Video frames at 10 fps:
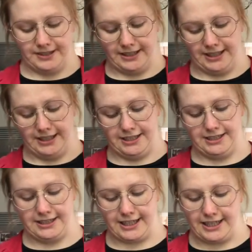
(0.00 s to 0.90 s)

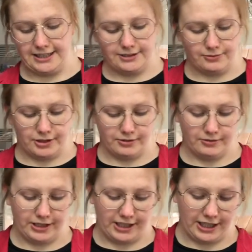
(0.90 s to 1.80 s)
And again, we don't
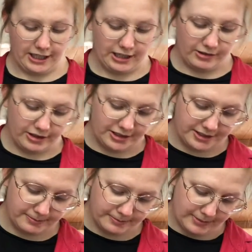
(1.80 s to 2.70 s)
really care in
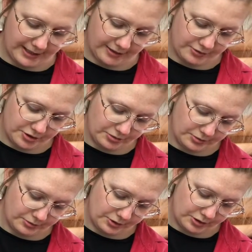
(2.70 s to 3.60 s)
this
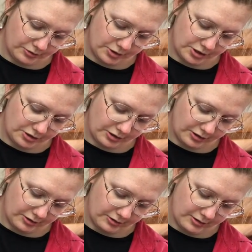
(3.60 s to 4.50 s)
household, so we just
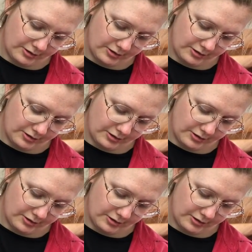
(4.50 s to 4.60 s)
go